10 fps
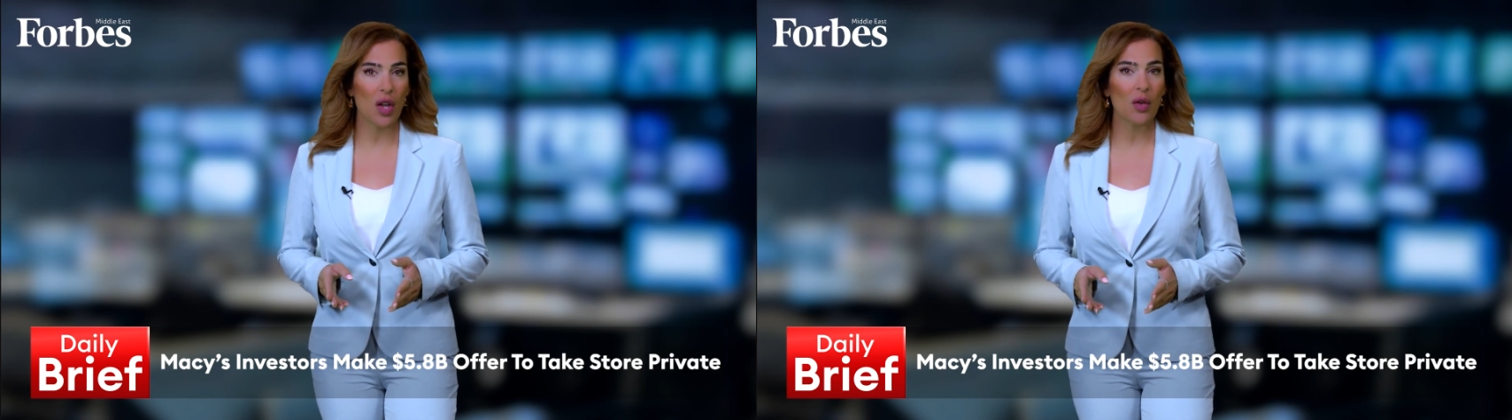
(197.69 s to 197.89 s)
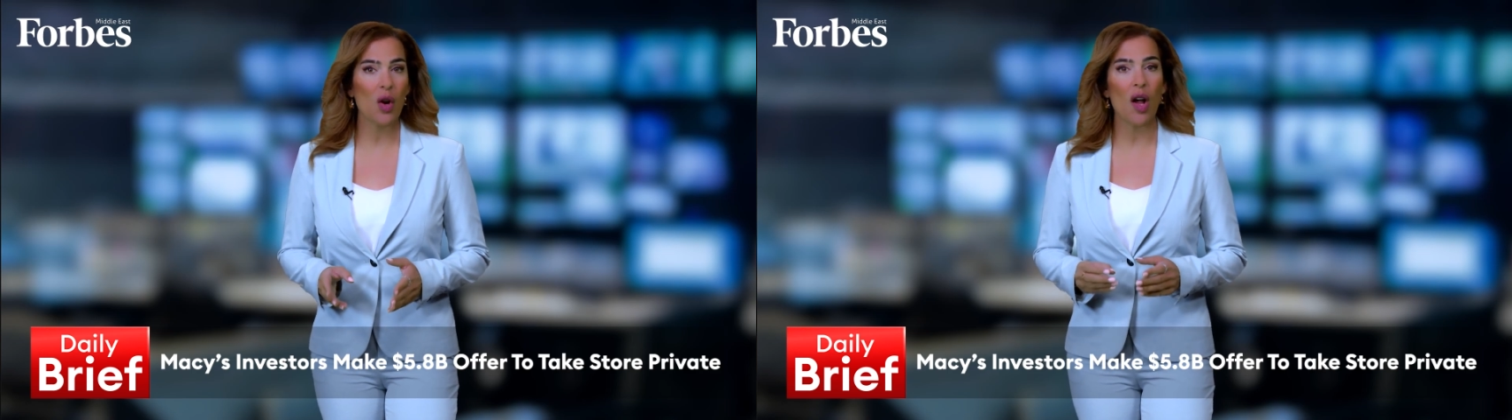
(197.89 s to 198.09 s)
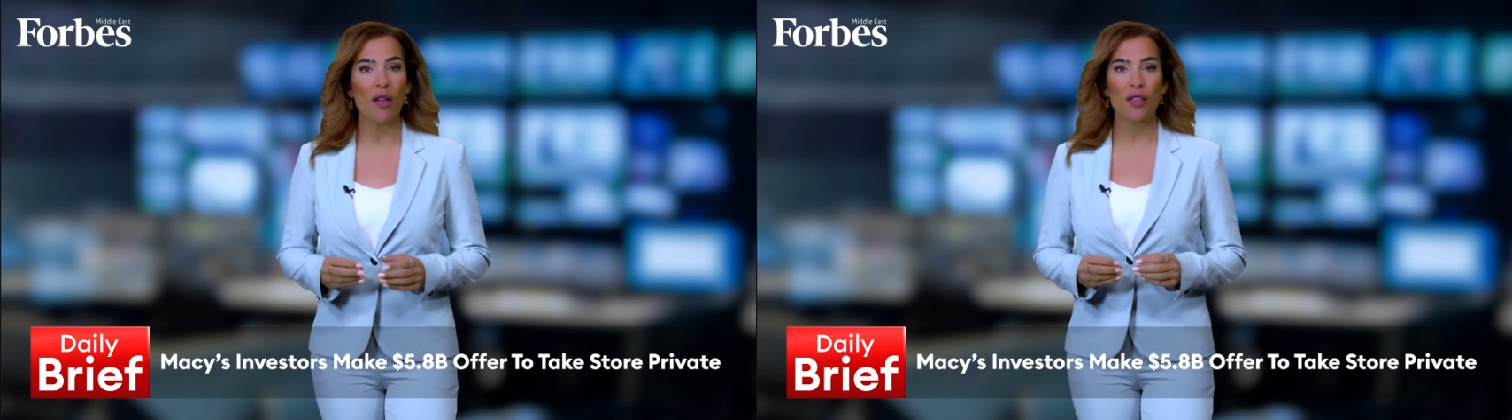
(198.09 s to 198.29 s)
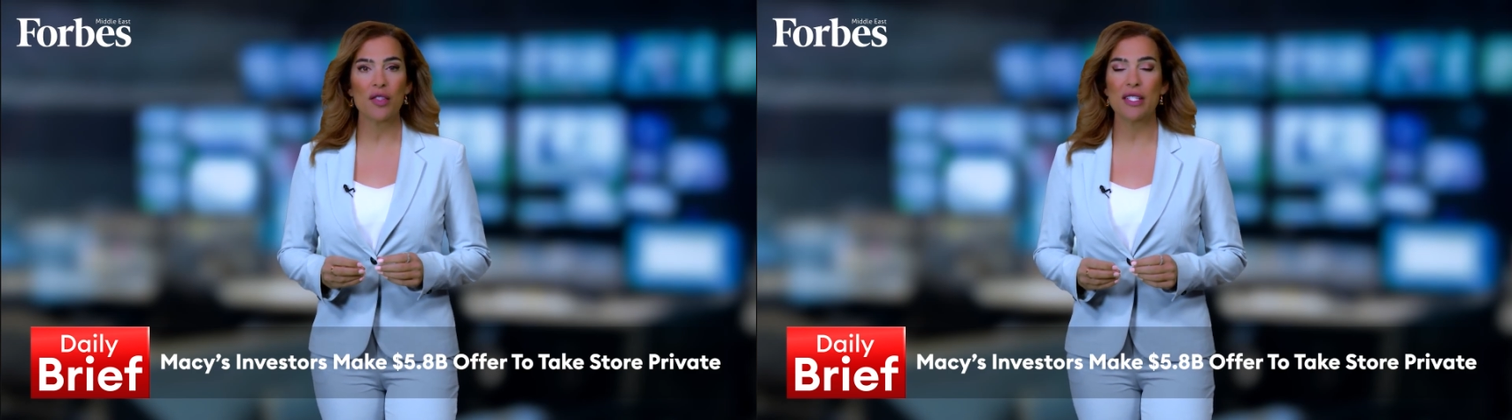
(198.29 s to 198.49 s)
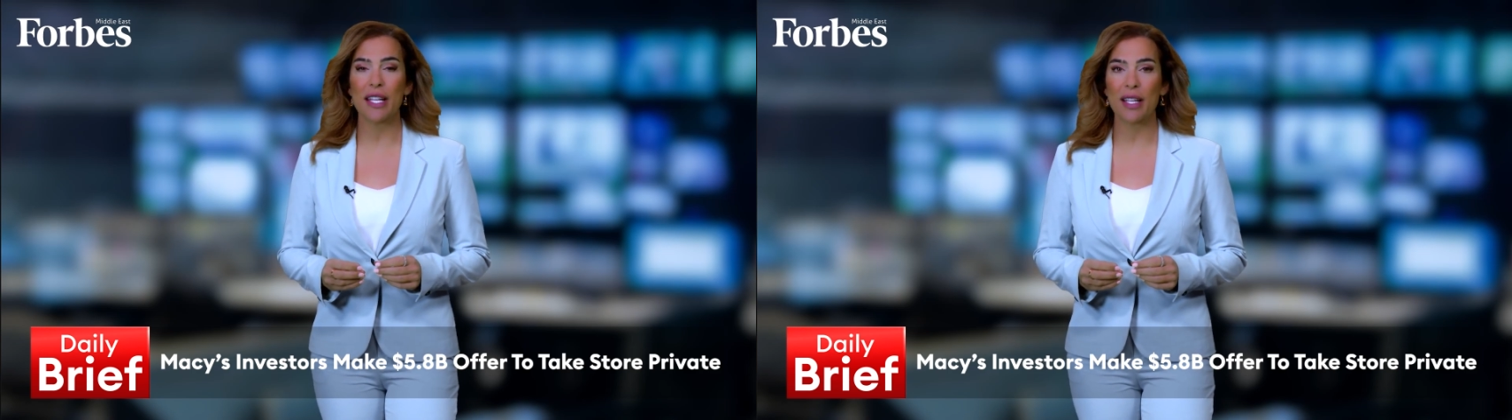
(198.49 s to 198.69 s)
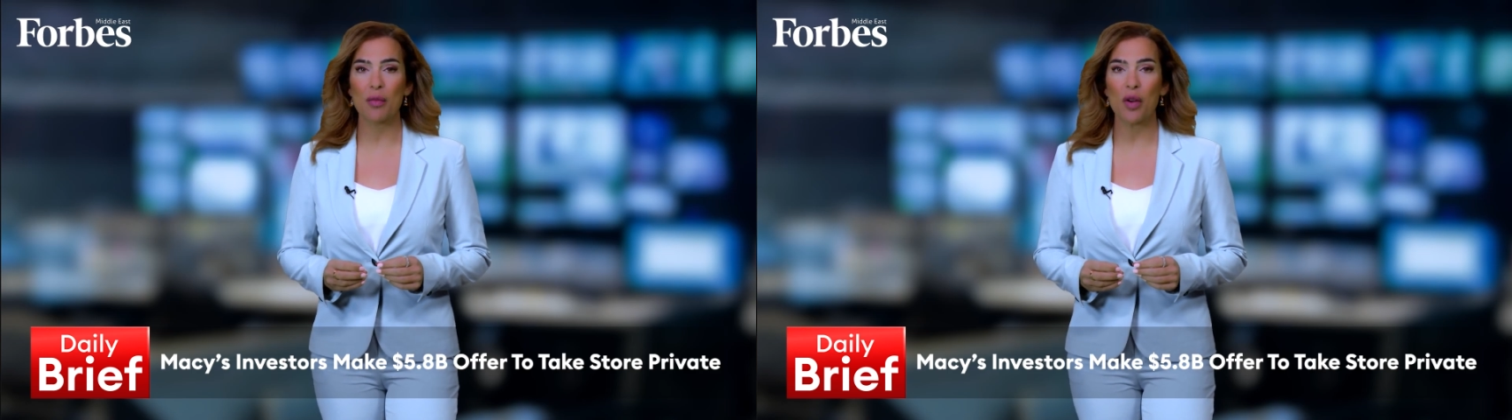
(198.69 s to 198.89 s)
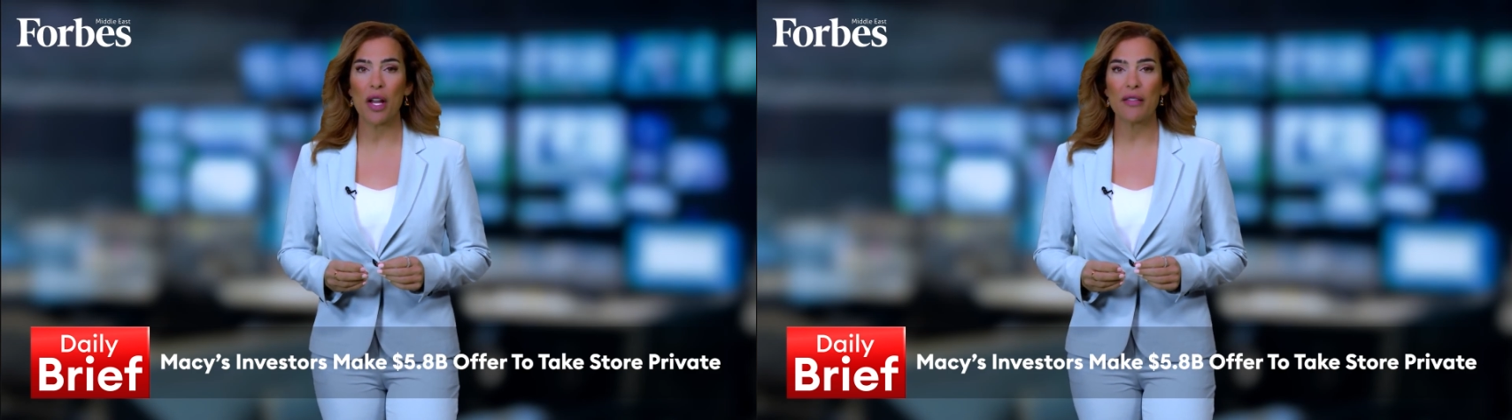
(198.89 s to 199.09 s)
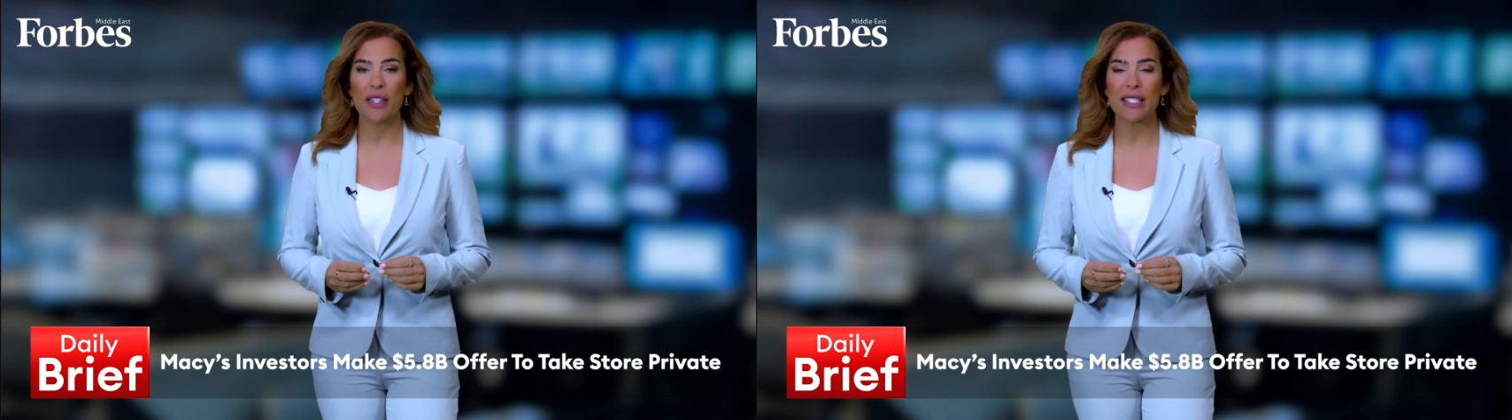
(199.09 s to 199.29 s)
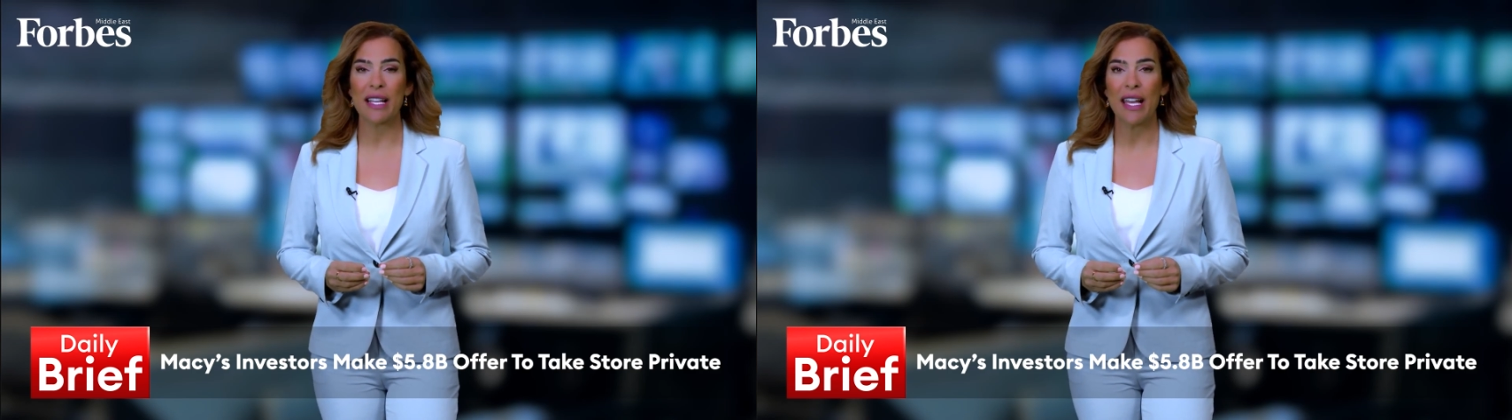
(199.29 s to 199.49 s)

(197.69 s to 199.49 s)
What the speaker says: offer to take it private.